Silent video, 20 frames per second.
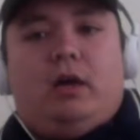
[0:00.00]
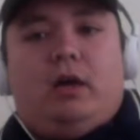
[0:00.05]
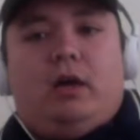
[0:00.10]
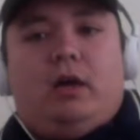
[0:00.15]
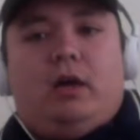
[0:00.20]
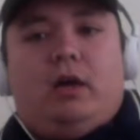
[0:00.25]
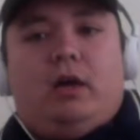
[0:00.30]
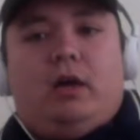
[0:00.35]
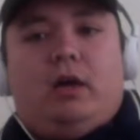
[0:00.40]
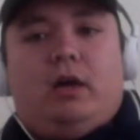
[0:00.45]

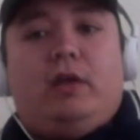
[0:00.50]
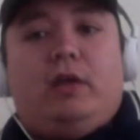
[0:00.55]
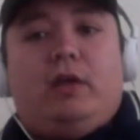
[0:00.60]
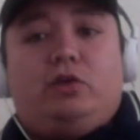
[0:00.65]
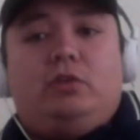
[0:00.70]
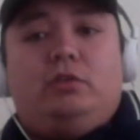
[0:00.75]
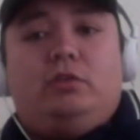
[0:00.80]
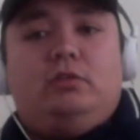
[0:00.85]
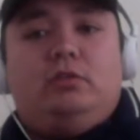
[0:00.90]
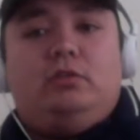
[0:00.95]

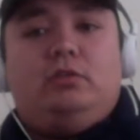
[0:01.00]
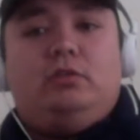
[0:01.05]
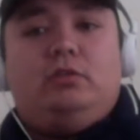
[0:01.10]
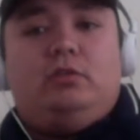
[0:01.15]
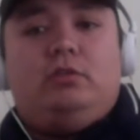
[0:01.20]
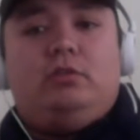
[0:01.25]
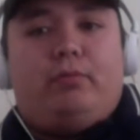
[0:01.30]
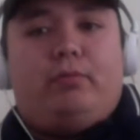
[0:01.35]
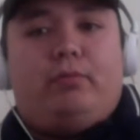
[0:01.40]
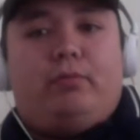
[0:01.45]
Asian
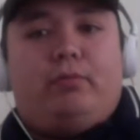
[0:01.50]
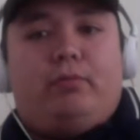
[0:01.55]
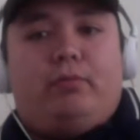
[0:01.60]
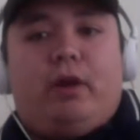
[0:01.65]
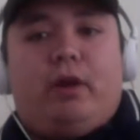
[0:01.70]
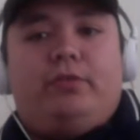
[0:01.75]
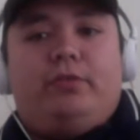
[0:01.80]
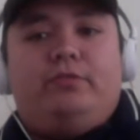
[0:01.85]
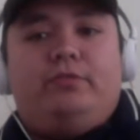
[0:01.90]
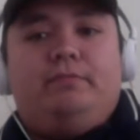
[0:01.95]
and
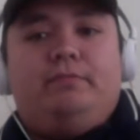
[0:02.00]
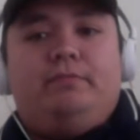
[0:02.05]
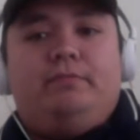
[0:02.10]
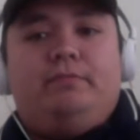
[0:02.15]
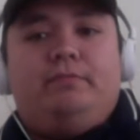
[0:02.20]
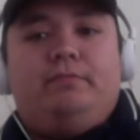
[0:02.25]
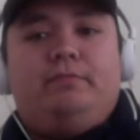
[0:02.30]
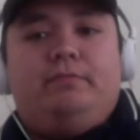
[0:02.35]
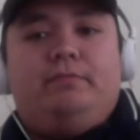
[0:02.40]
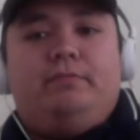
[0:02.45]
oppressed,
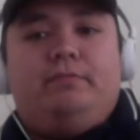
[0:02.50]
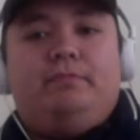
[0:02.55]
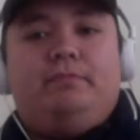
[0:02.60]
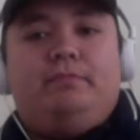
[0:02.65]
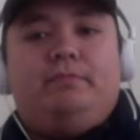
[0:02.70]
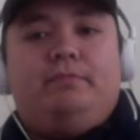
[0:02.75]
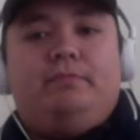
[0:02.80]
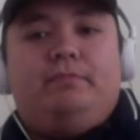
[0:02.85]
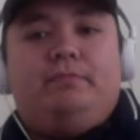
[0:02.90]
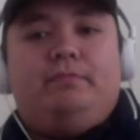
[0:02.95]

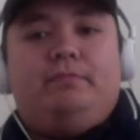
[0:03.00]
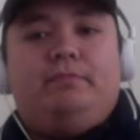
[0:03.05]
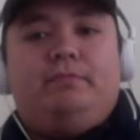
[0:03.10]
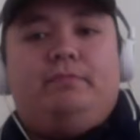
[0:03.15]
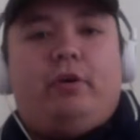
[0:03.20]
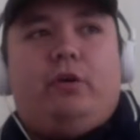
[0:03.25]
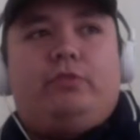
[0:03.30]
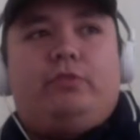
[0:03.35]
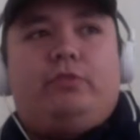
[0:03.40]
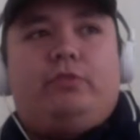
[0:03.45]
they're
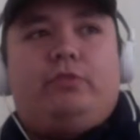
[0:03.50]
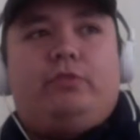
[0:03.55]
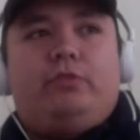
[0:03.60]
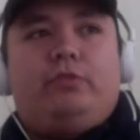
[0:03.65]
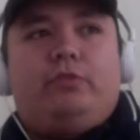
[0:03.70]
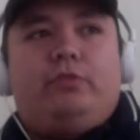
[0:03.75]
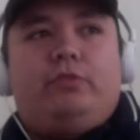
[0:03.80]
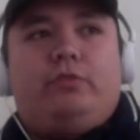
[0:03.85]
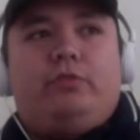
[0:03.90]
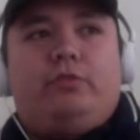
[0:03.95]
also an
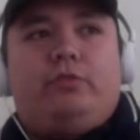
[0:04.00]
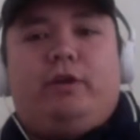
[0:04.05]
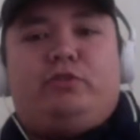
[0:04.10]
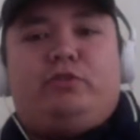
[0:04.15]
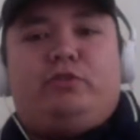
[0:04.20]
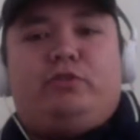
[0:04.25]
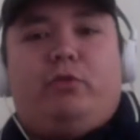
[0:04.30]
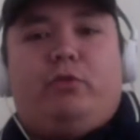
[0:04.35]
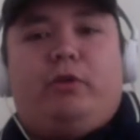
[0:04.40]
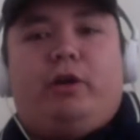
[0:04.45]

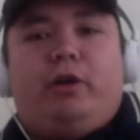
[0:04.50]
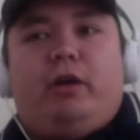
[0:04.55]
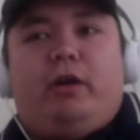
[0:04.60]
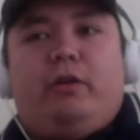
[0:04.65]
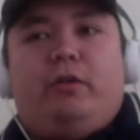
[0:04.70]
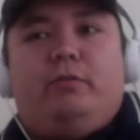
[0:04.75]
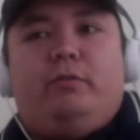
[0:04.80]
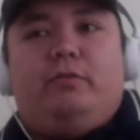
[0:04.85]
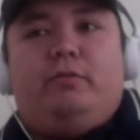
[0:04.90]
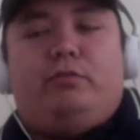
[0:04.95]
abomination born
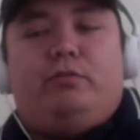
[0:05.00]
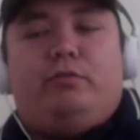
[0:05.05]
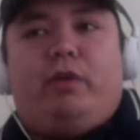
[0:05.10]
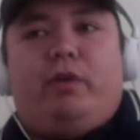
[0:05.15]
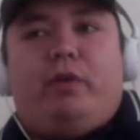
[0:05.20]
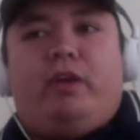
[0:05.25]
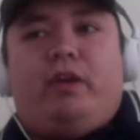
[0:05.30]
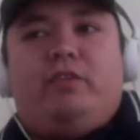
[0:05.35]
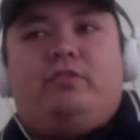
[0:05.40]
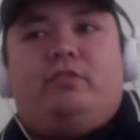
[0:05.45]
out of
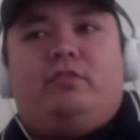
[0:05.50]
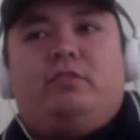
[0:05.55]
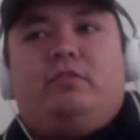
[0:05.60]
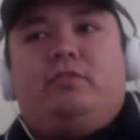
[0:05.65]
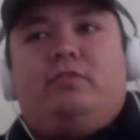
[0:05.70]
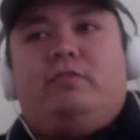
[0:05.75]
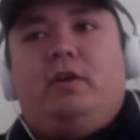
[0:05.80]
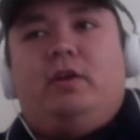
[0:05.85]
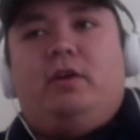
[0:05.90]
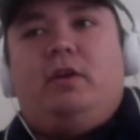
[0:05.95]

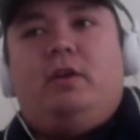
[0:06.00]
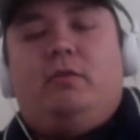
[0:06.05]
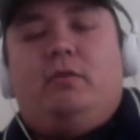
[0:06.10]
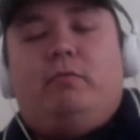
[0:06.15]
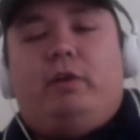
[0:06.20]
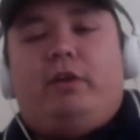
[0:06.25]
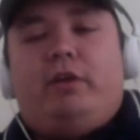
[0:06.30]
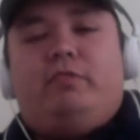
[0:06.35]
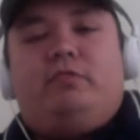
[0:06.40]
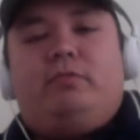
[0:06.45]
racist
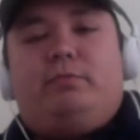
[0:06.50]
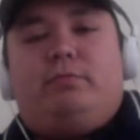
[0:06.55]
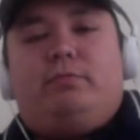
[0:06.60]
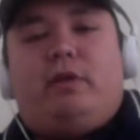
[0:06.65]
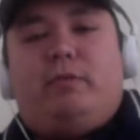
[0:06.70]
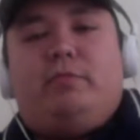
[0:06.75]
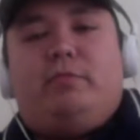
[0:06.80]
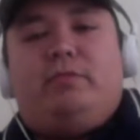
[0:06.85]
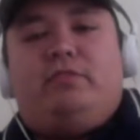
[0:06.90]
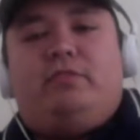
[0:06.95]
white
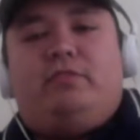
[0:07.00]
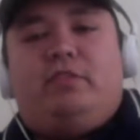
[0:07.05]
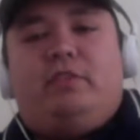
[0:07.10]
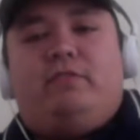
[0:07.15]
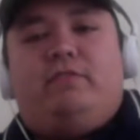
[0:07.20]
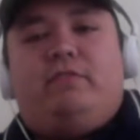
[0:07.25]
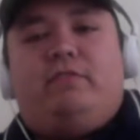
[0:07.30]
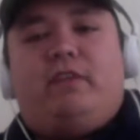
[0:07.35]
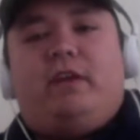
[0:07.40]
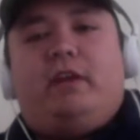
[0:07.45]
supremacy
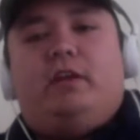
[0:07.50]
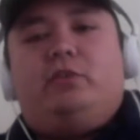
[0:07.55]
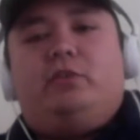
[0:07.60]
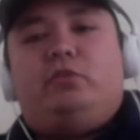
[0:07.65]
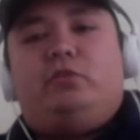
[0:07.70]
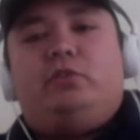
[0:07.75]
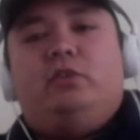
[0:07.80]
fetish.